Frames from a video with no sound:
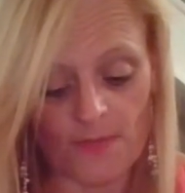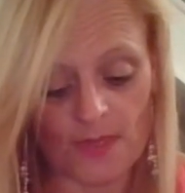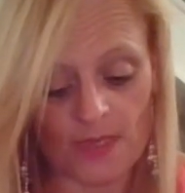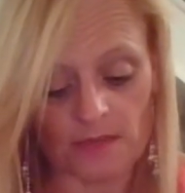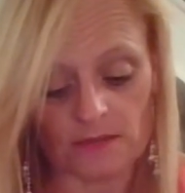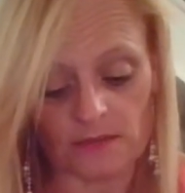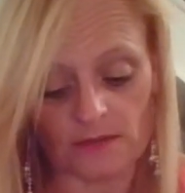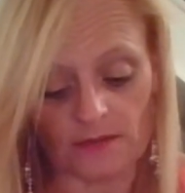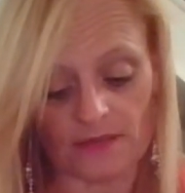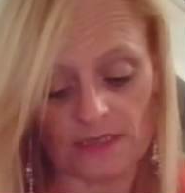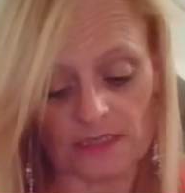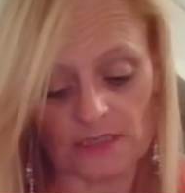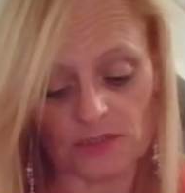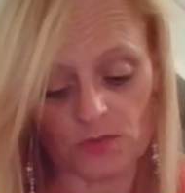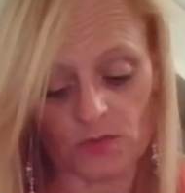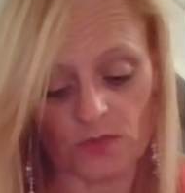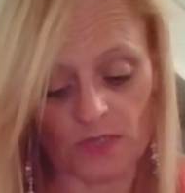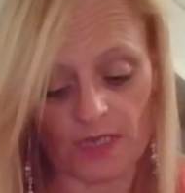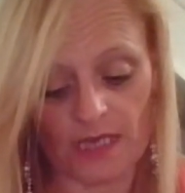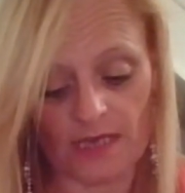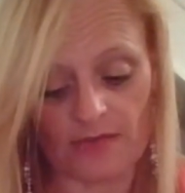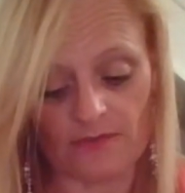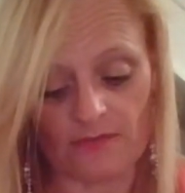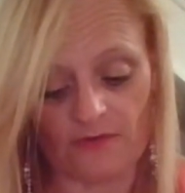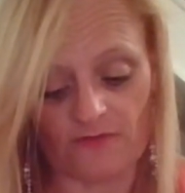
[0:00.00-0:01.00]
So that's what
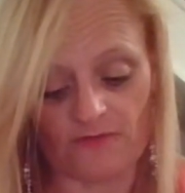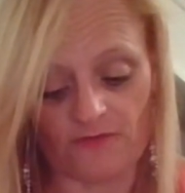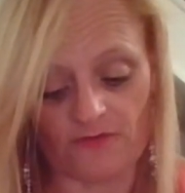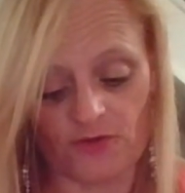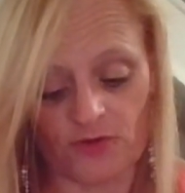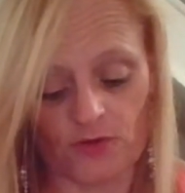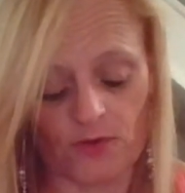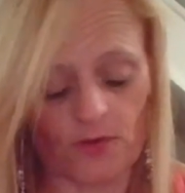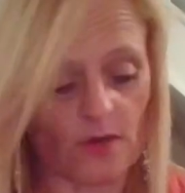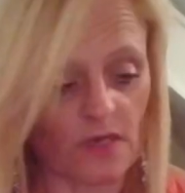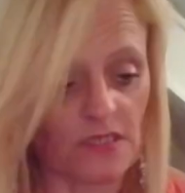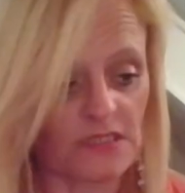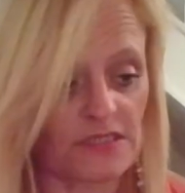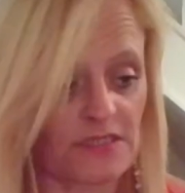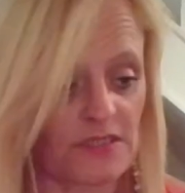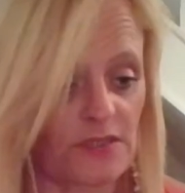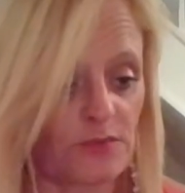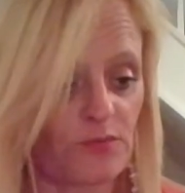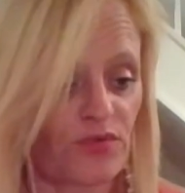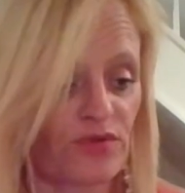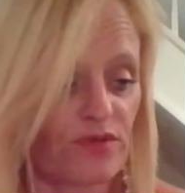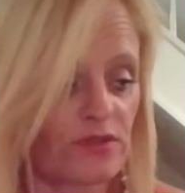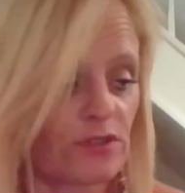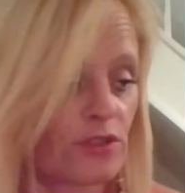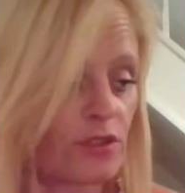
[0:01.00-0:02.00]
came up for you guys in the
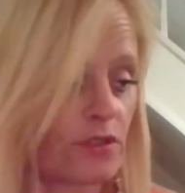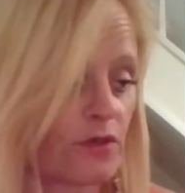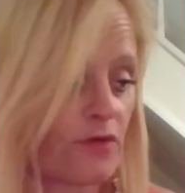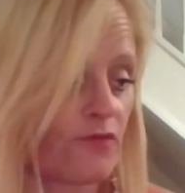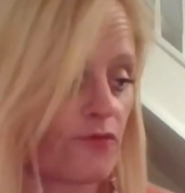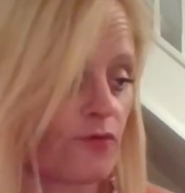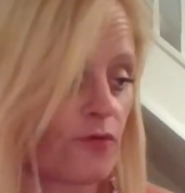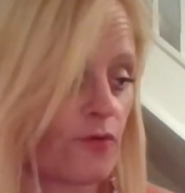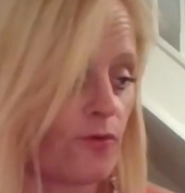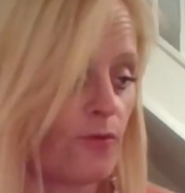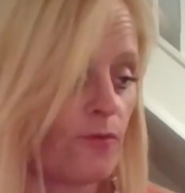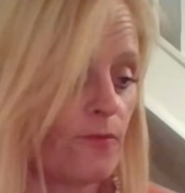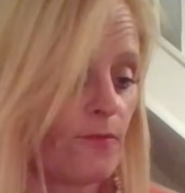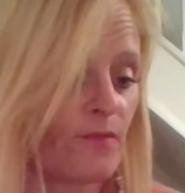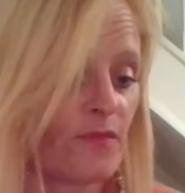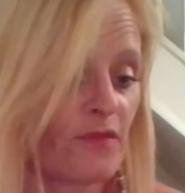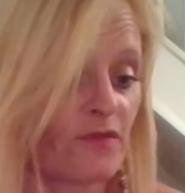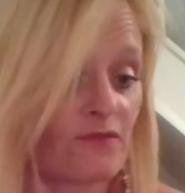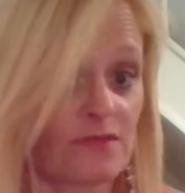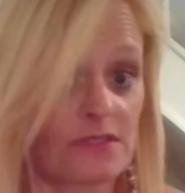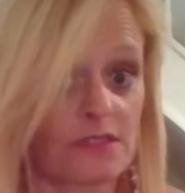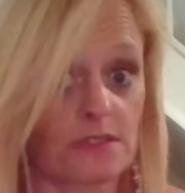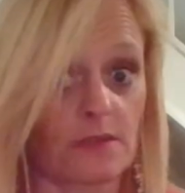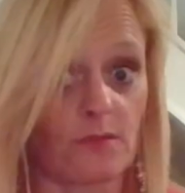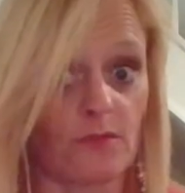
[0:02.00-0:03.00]
pre-shuffle
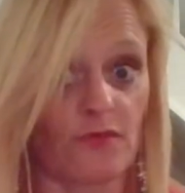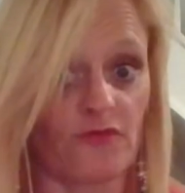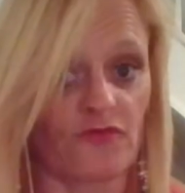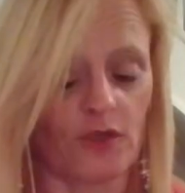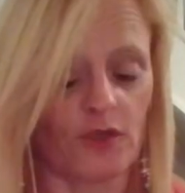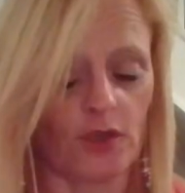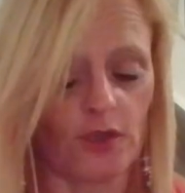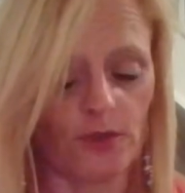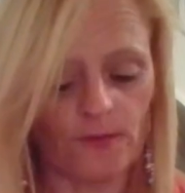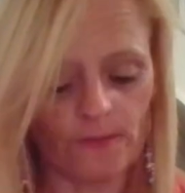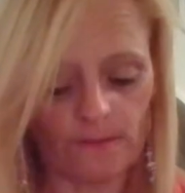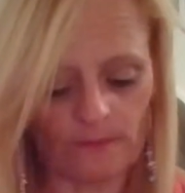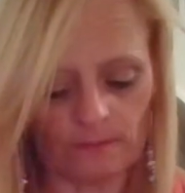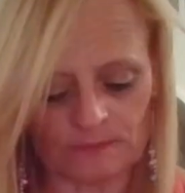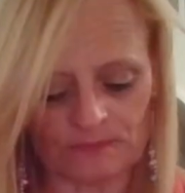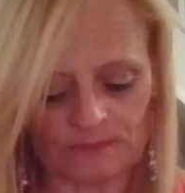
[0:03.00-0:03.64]
for some of you.